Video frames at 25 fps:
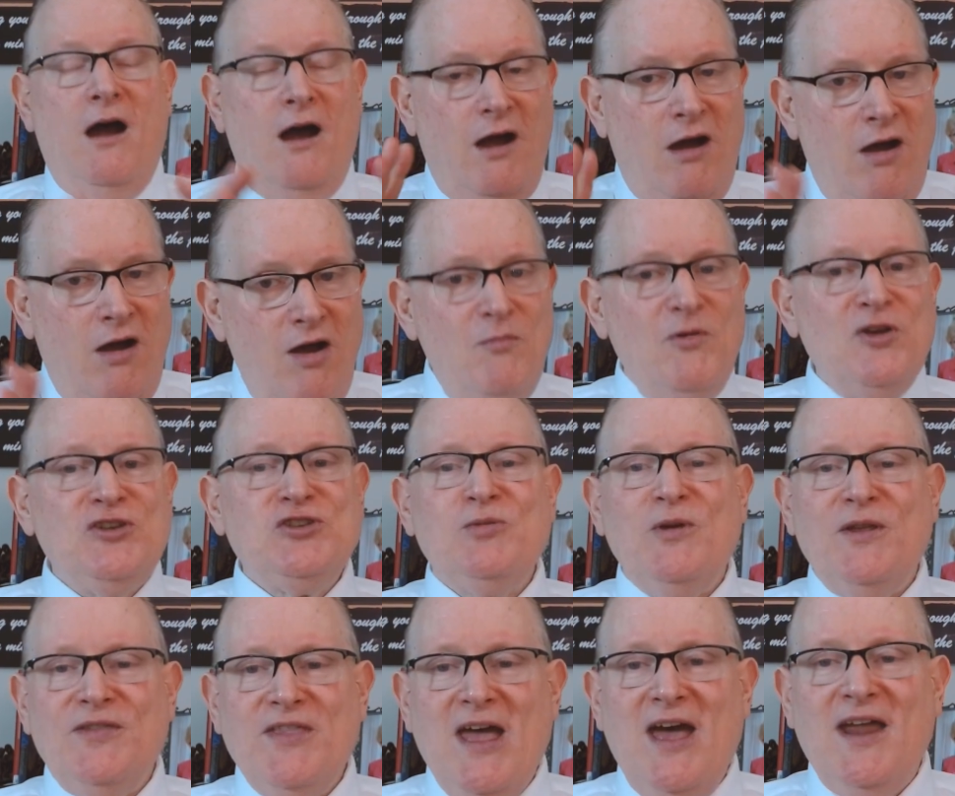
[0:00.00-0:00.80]
Almost
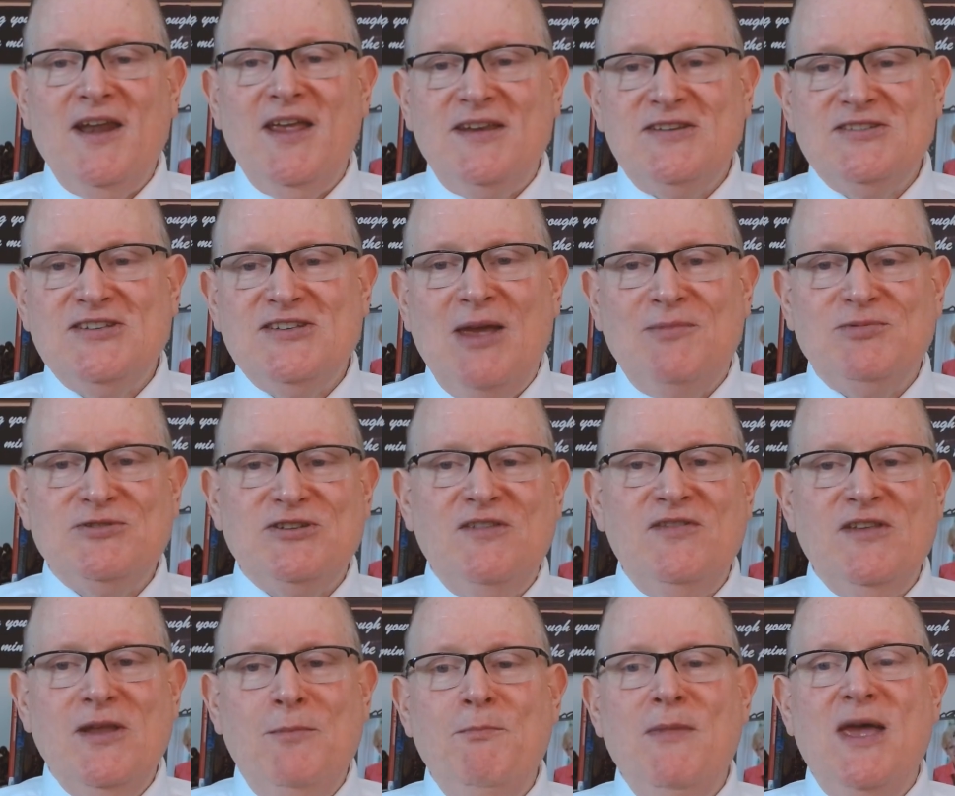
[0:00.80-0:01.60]
without
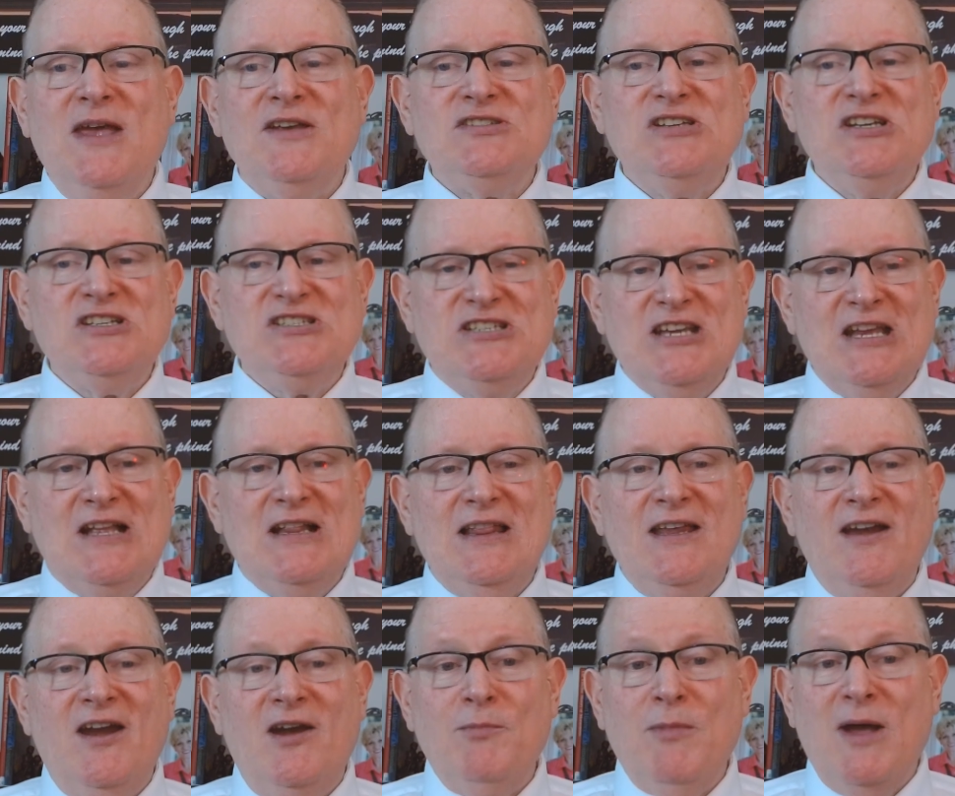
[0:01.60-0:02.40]
exception, the message
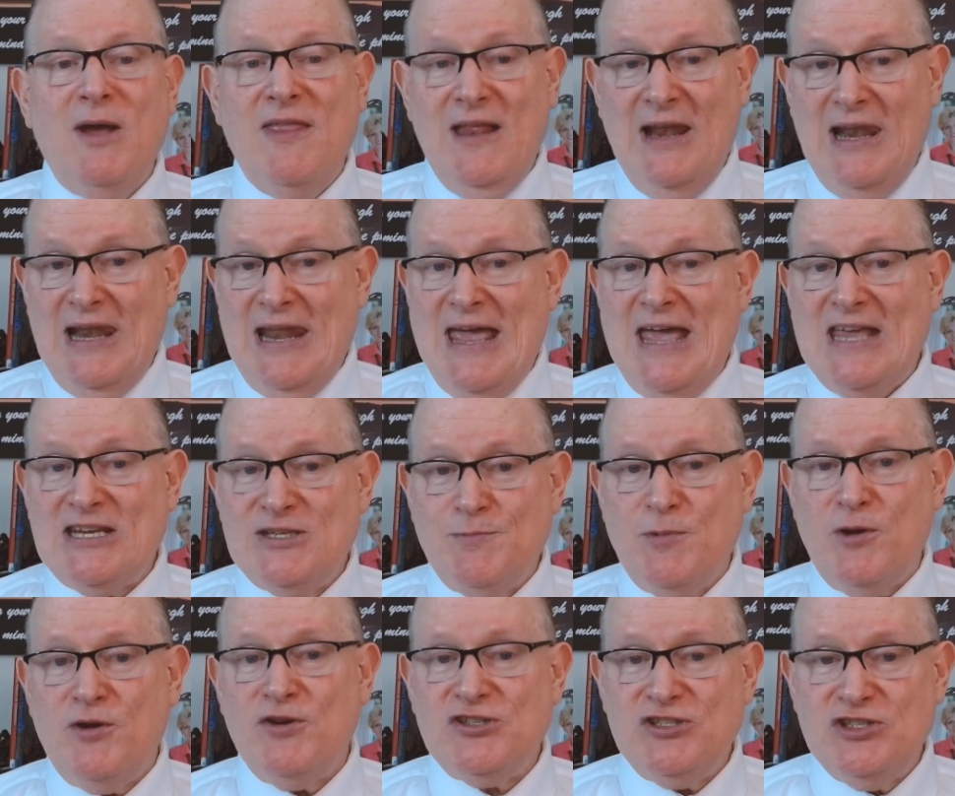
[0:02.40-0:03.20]
declared by the last
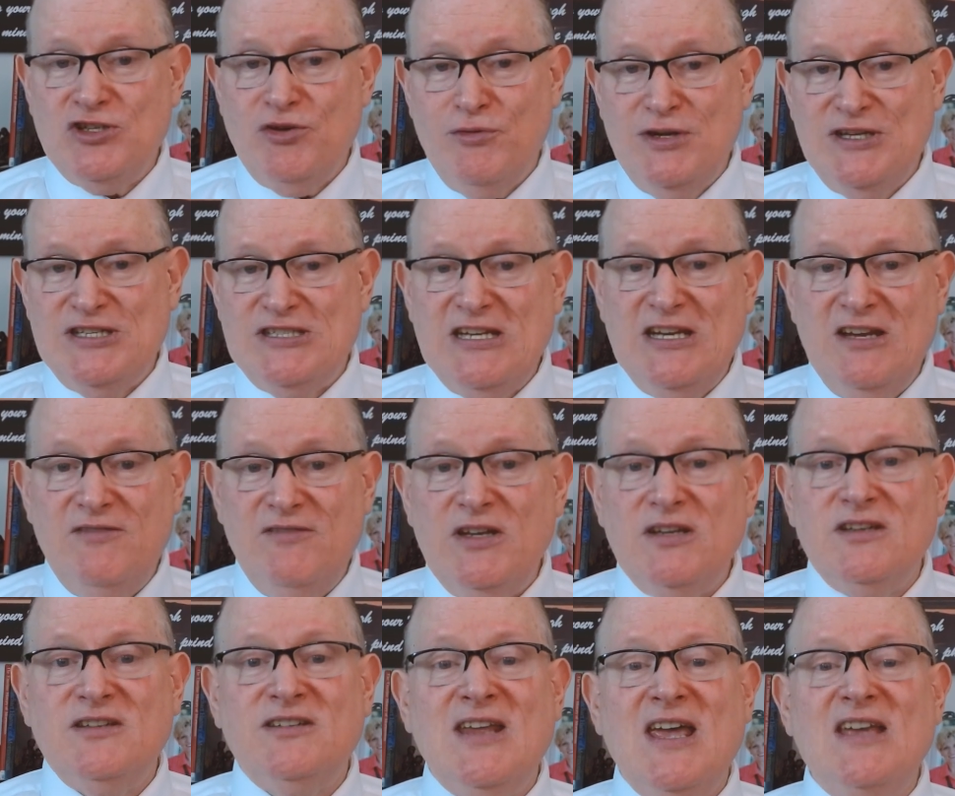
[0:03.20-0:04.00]
person to receive
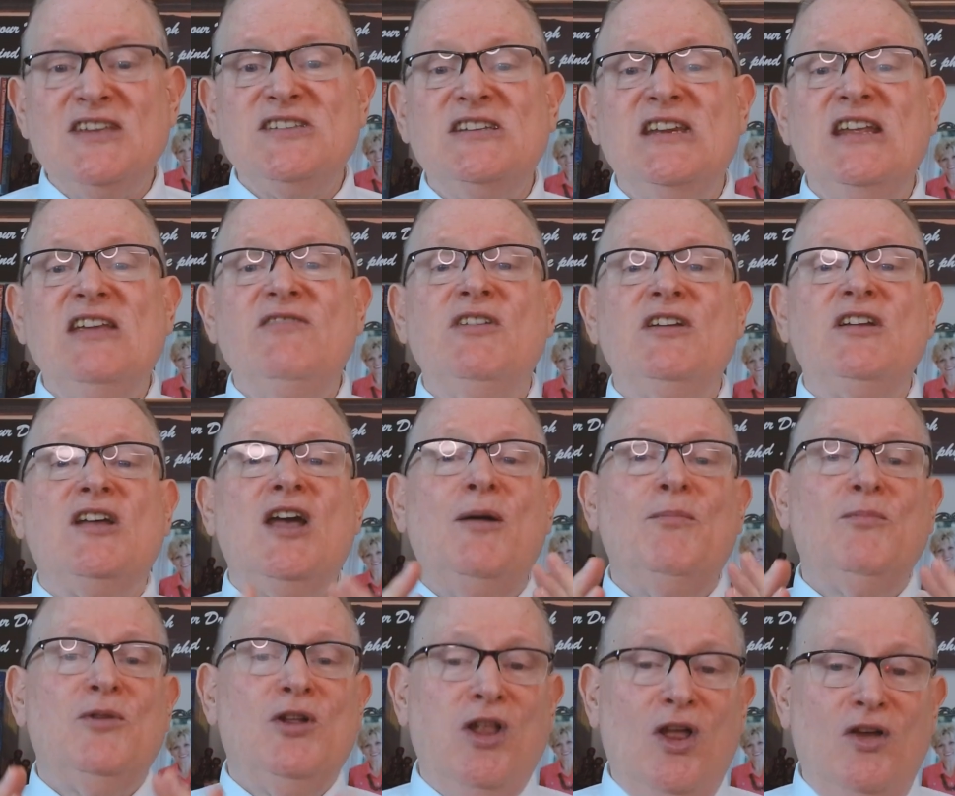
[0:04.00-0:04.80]
it doesn't even
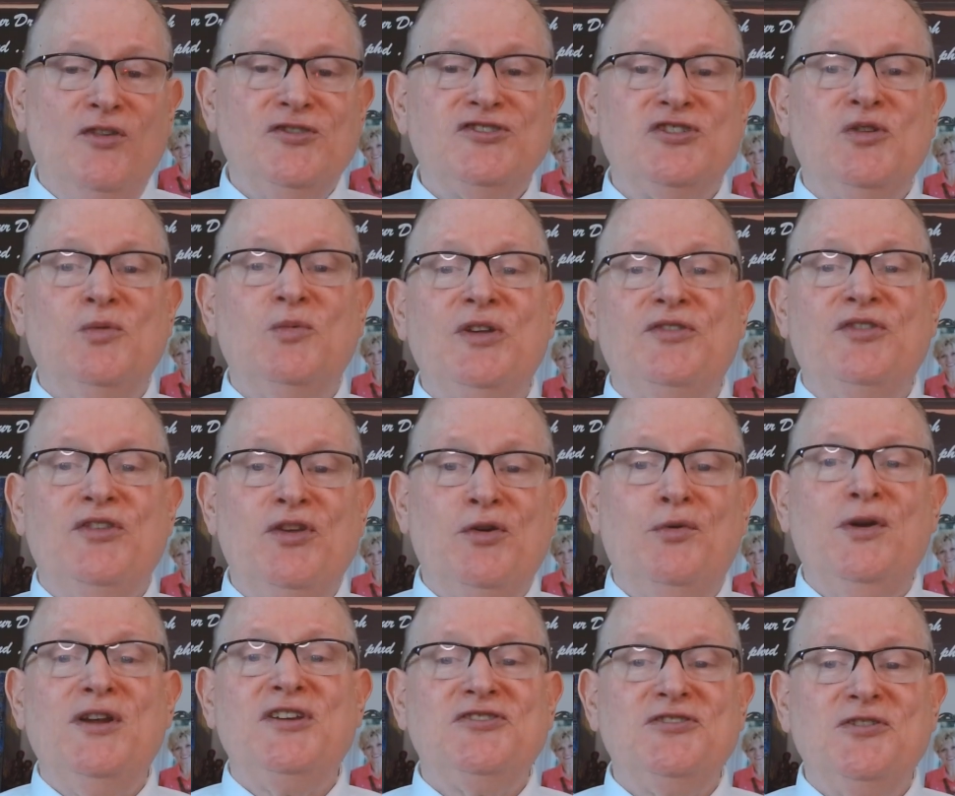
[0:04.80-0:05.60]
come close to what the
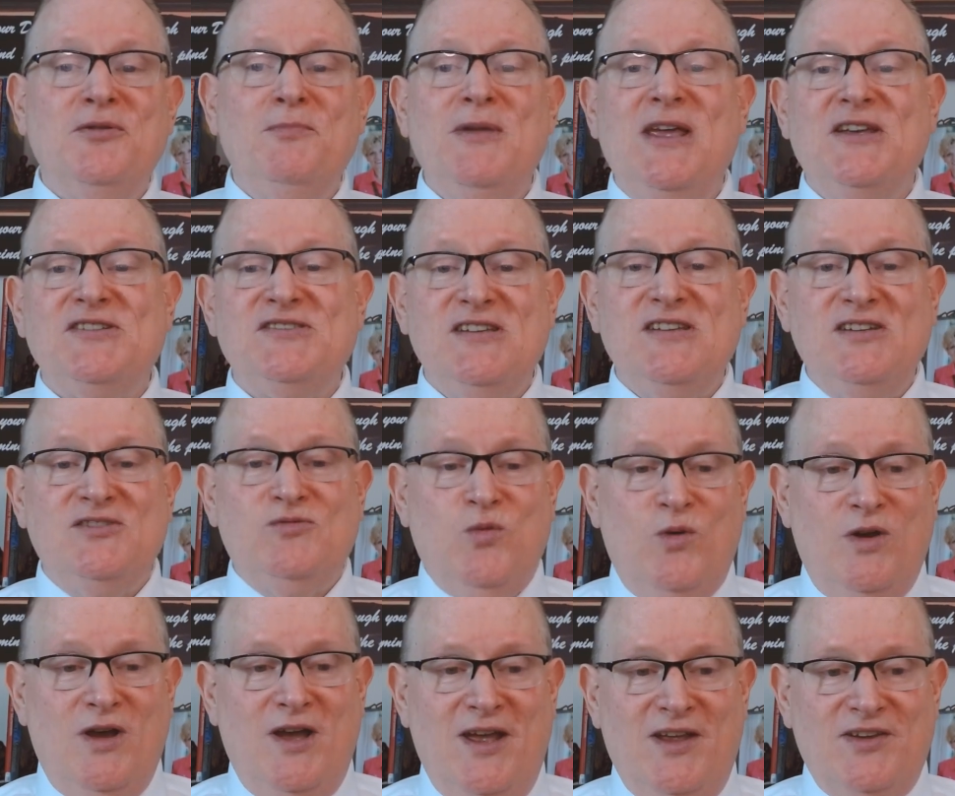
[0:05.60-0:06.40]
original message
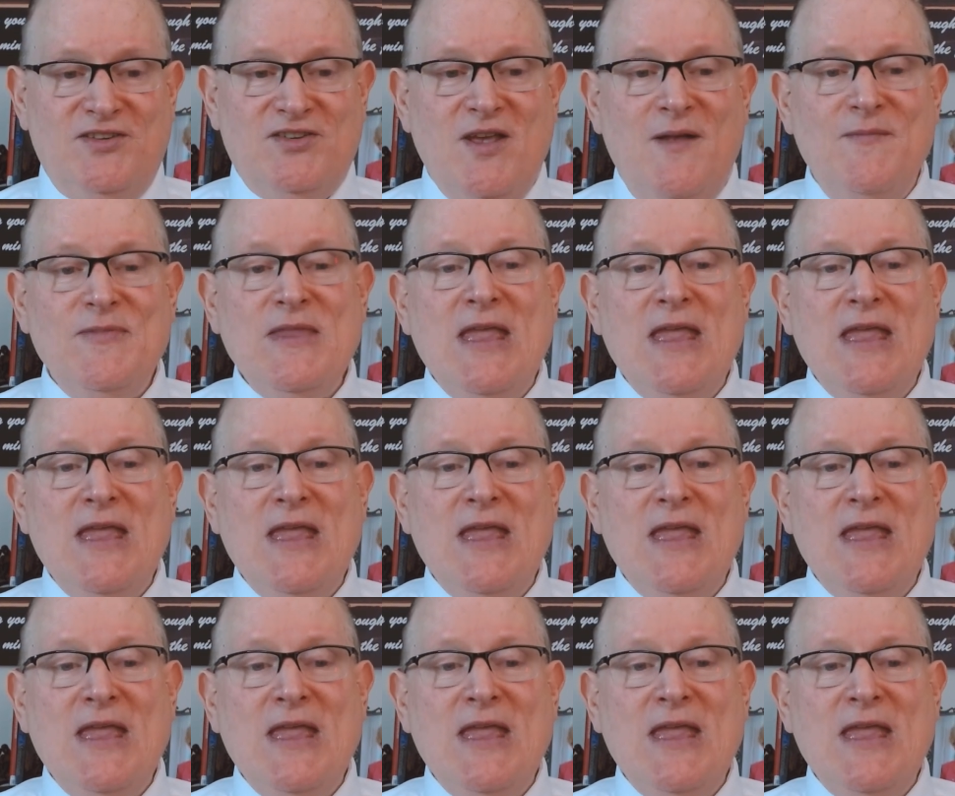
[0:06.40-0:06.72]
was.